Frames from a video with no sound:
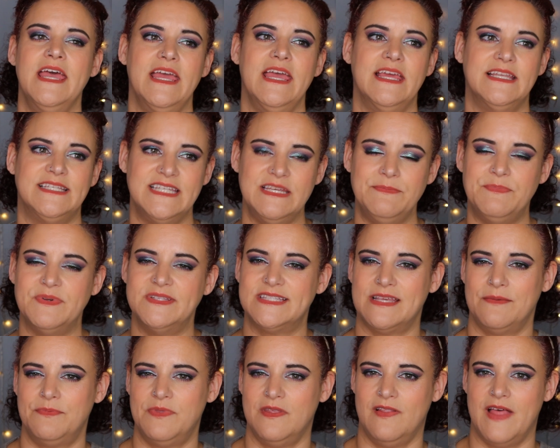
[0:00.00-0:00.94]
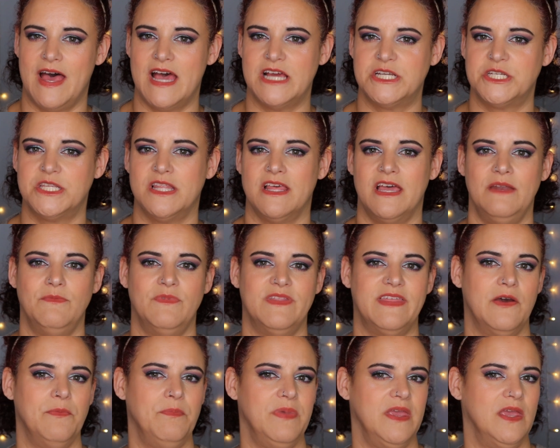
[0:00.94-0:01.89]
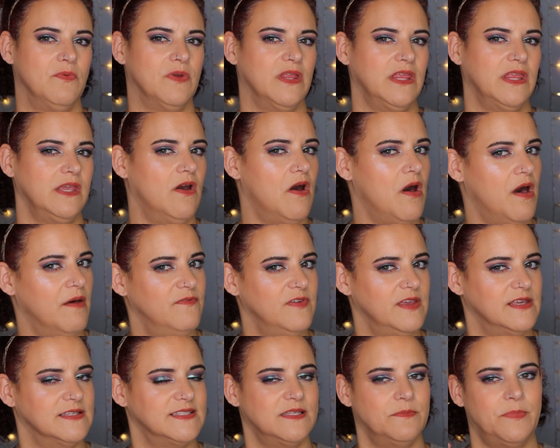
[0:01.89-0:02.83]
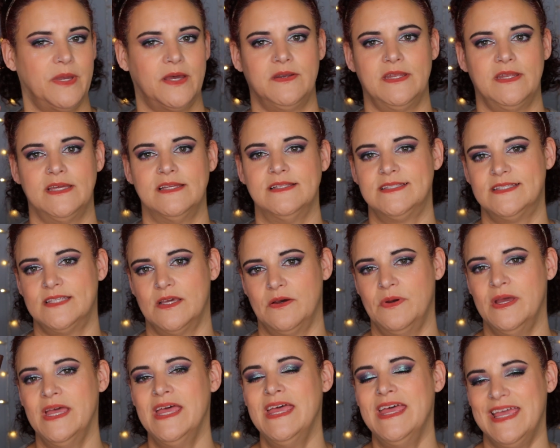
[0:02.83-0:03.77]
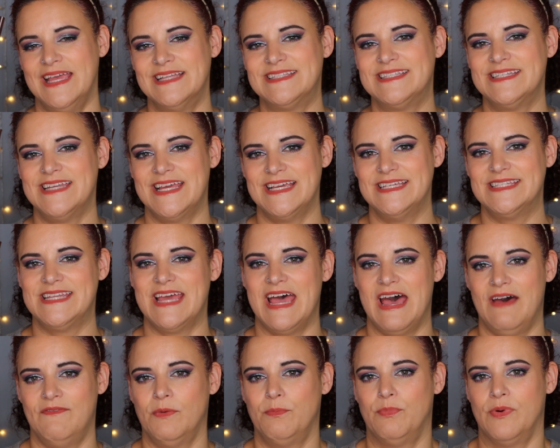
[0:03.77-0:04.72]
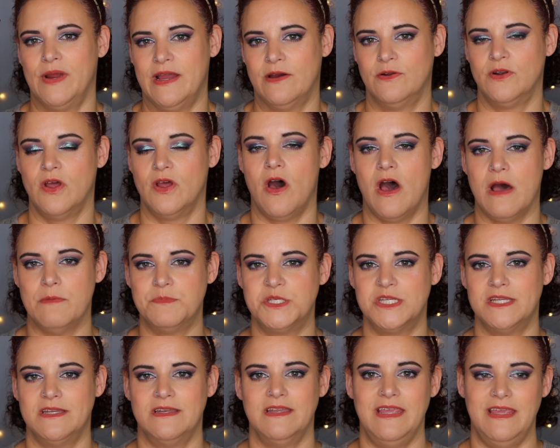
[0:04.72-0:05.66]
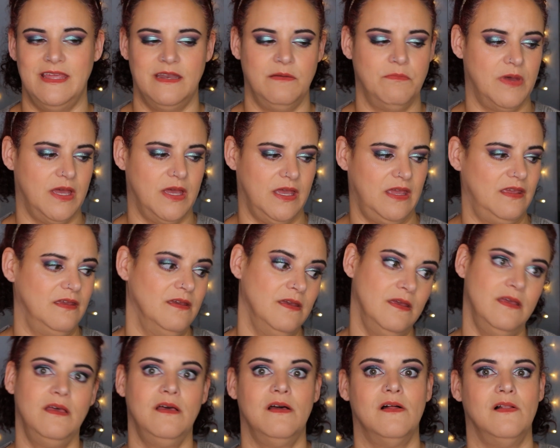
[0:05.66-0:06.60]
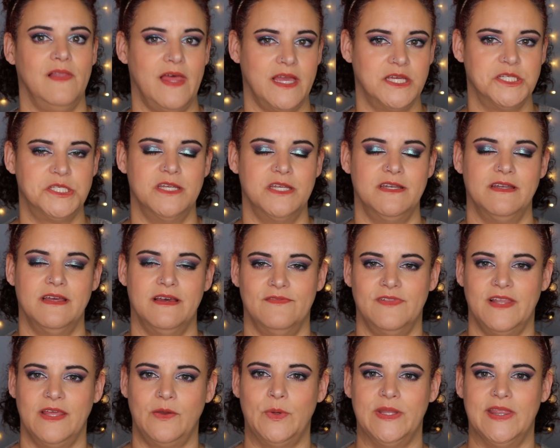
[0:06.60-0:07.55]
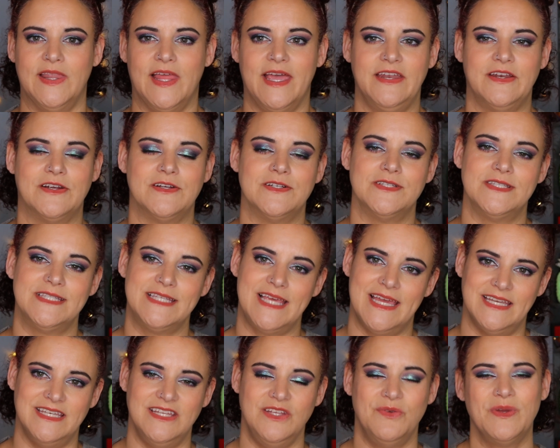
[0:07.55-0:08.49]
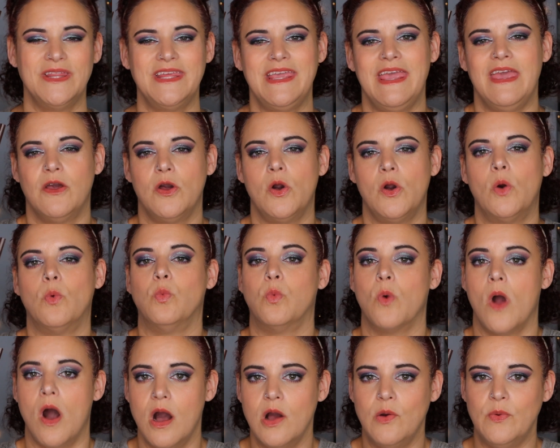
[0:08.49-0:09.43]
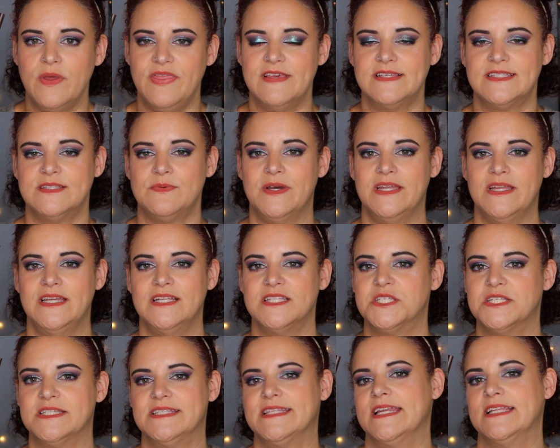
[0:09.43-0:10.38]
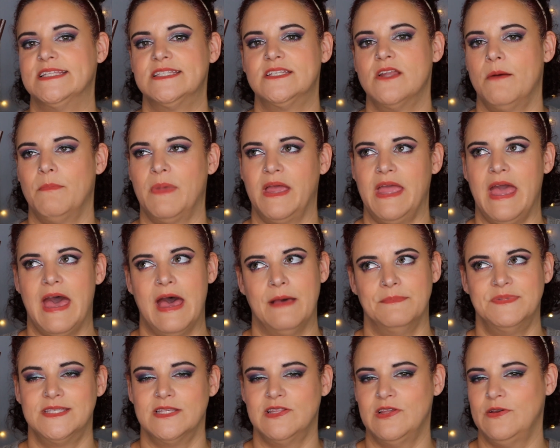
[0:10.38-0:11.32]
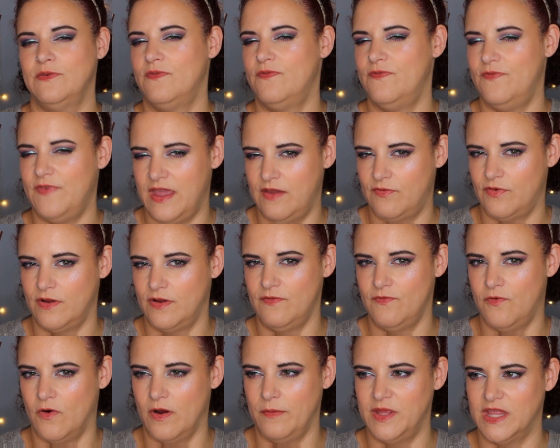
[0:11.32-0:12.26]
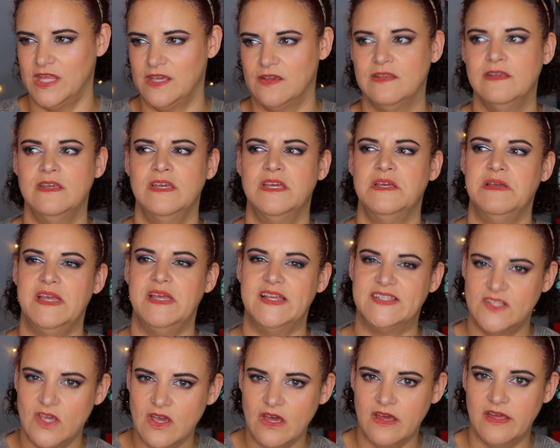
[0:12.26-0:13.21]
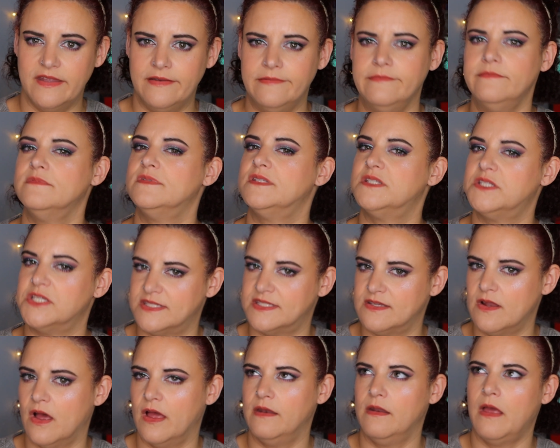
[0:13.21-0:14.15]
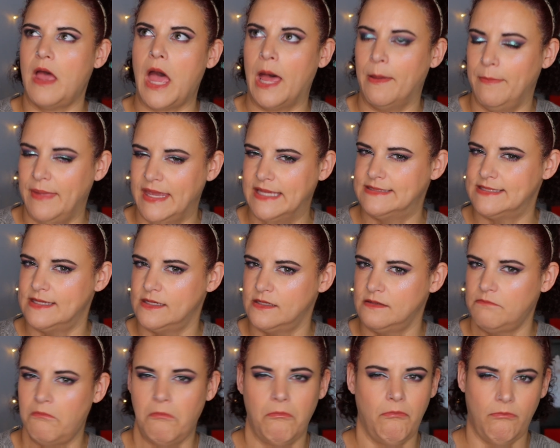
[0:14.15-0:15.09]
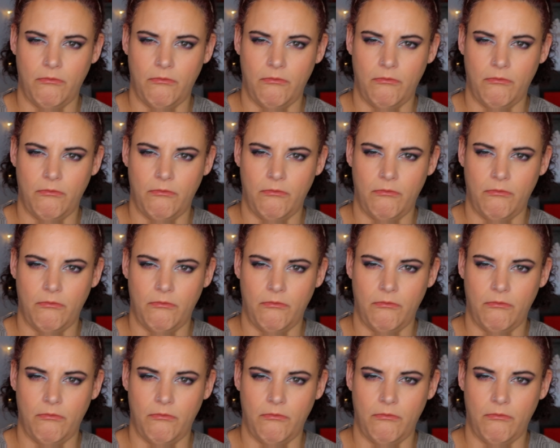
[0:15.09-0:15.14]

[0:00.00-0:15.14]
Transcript: It deepens up the lash line without being really obvious about it, so it's nice to have a brown option in my collection of liquid liners, and you really can't go wrong with this one, it's just that it's not my absolute favorite formula. It's good, it's just not amazing.